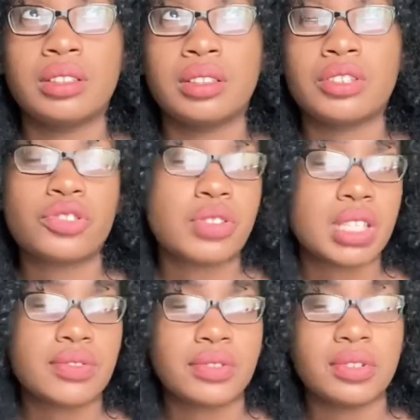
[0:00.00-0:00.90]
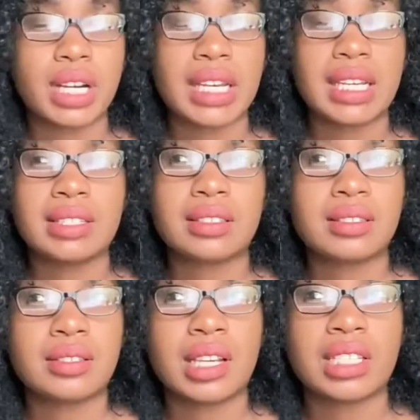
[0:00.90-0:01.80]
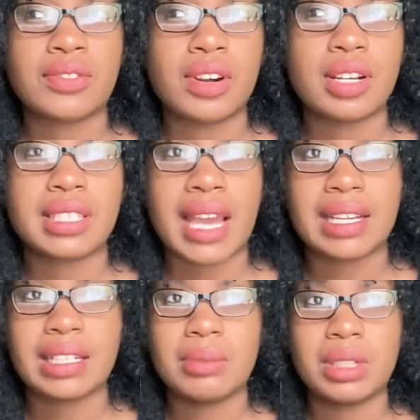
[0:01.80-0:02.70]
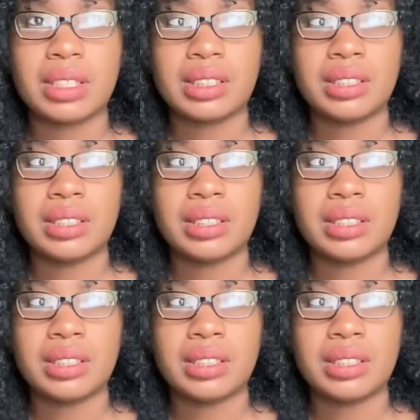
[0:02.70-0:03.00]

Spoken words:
stressful, I guess, as far as academic.